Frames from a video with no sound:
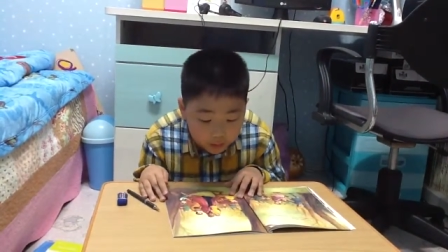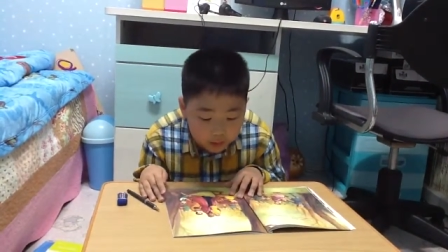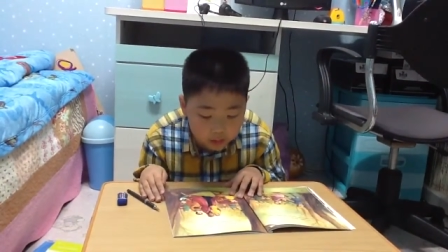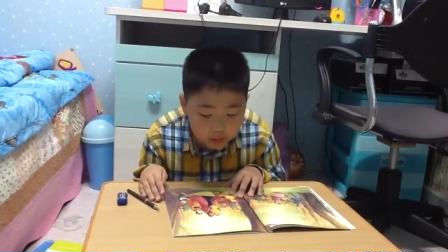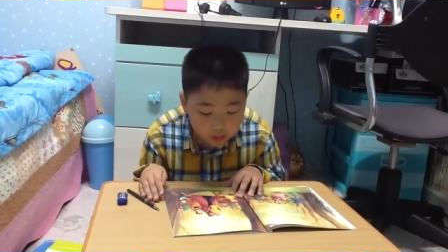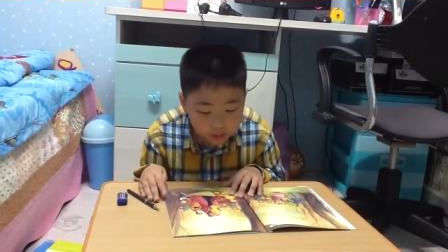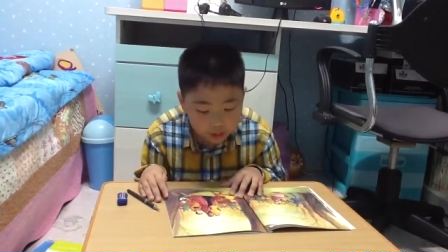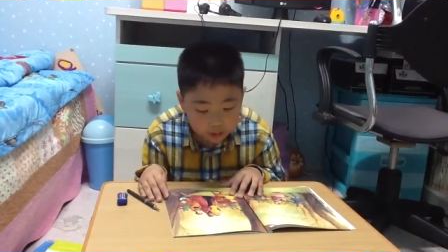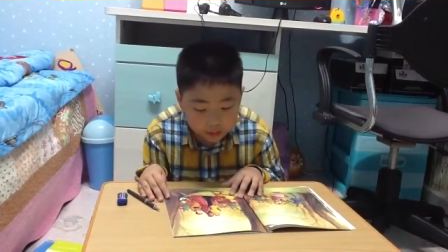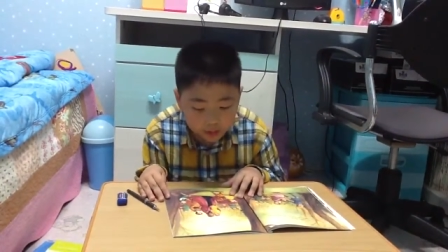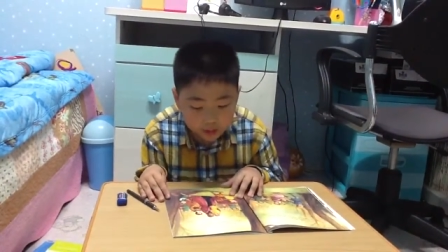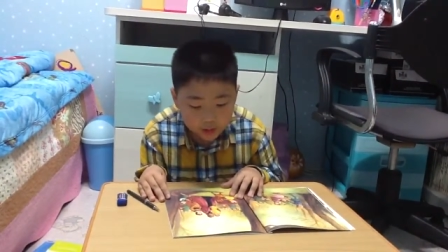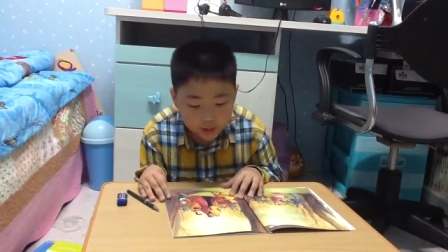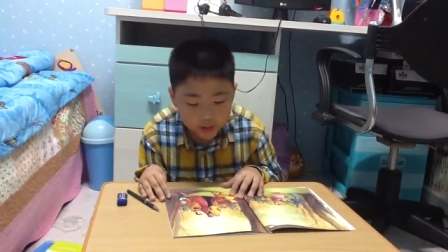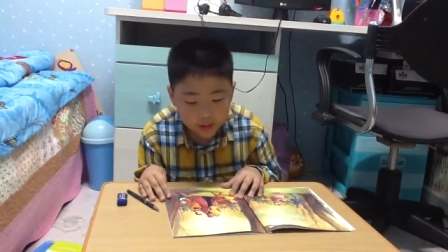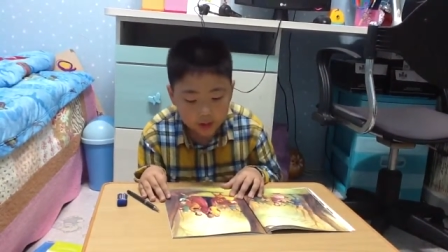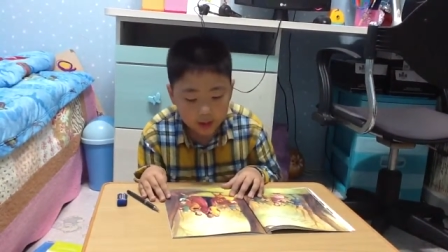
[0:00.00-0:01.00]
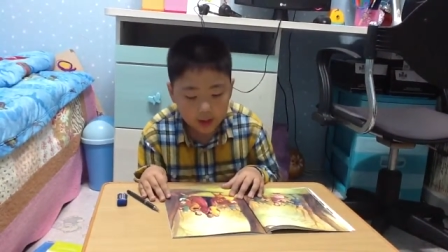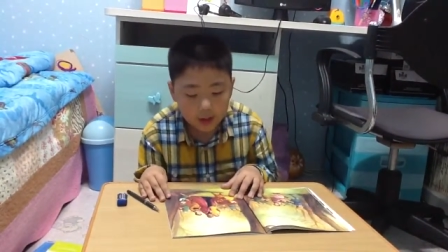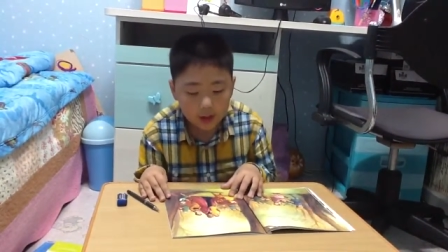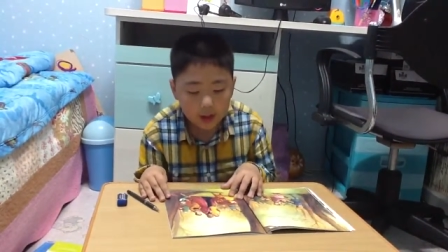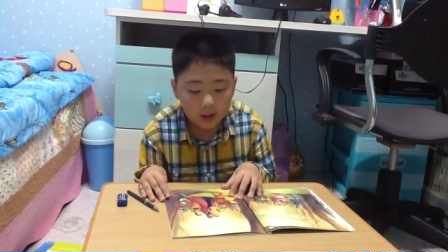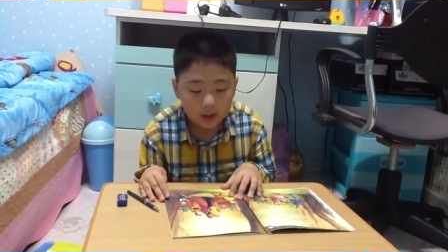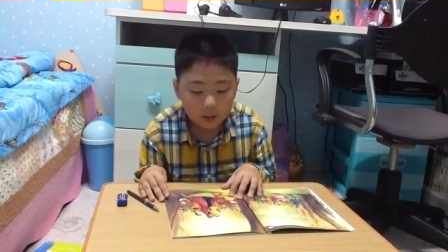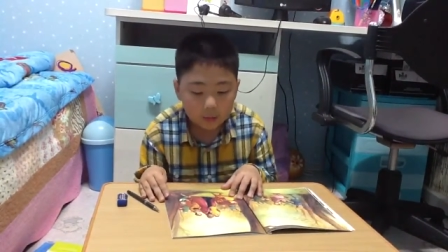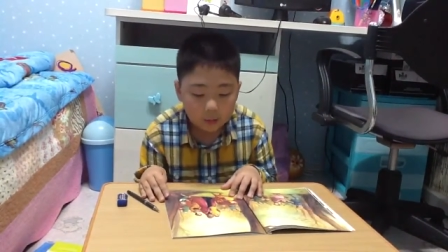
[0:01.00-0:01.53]
The king
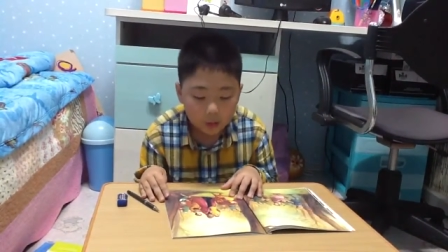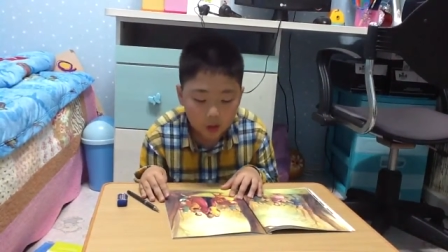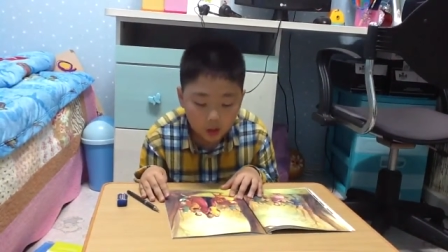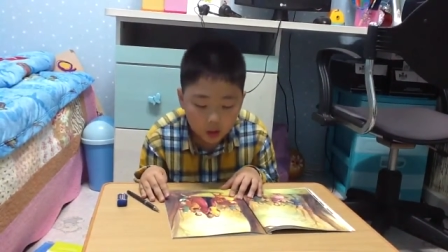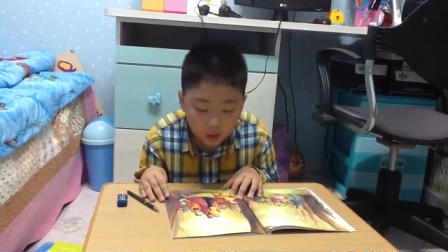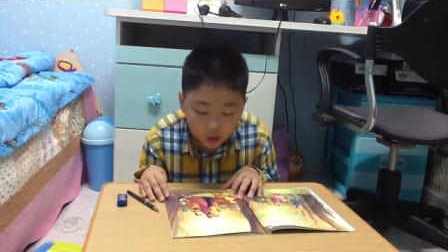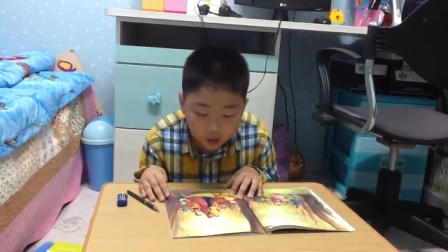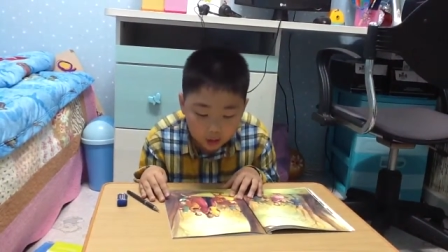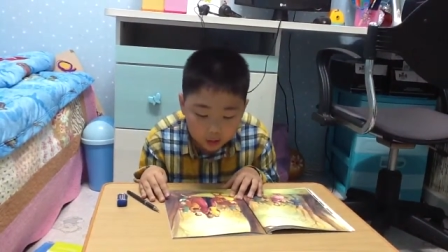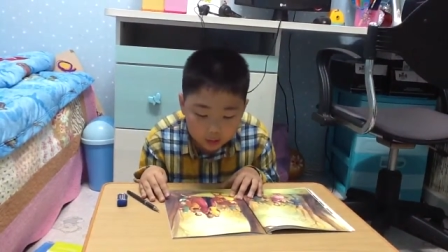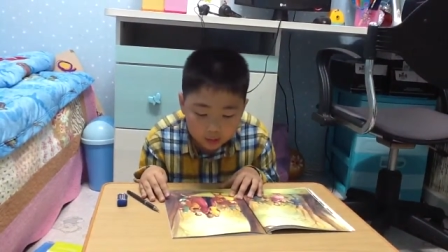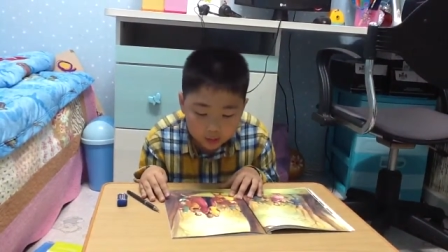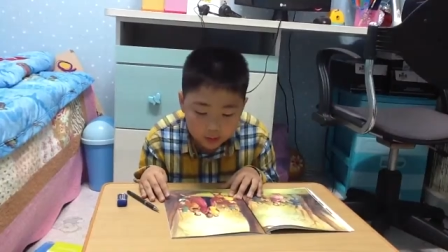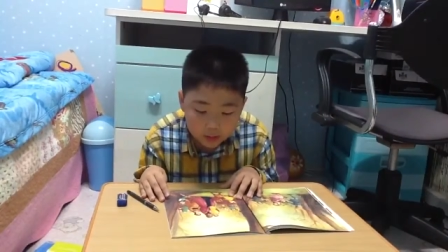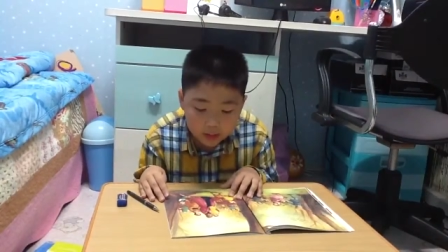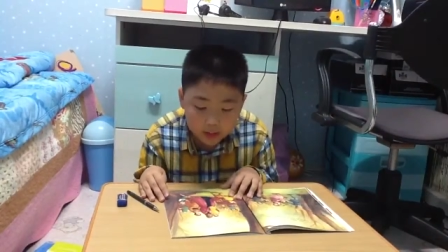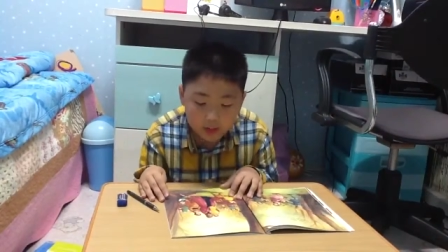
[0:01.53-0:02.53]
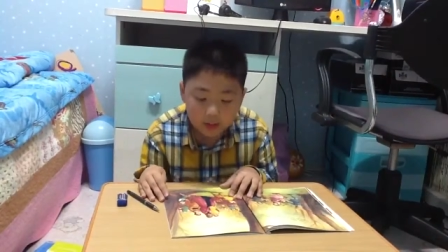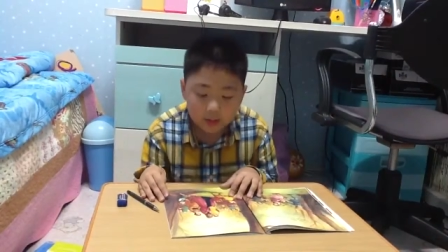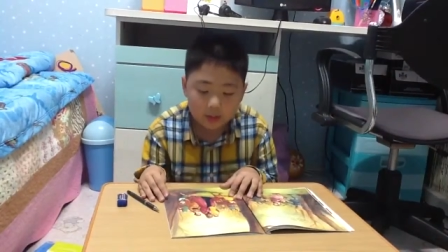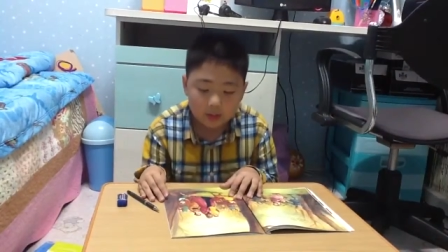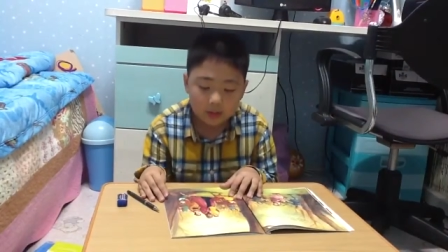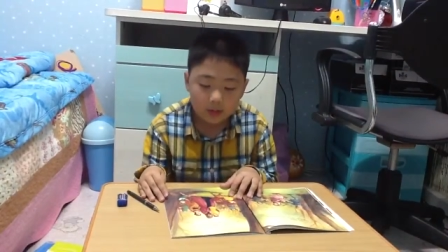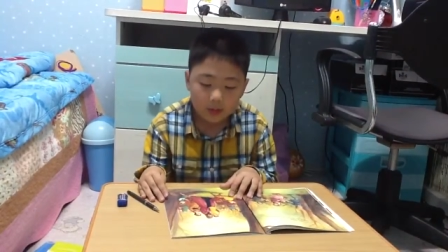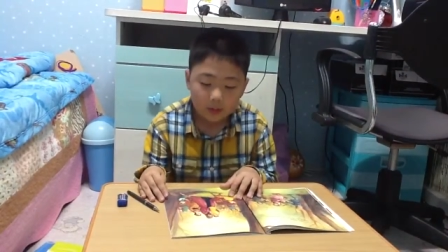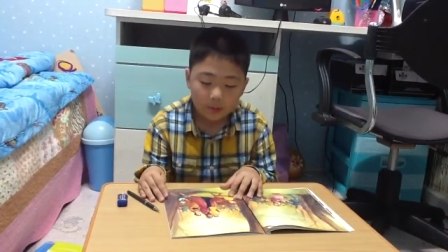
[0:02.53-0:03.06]
heard of his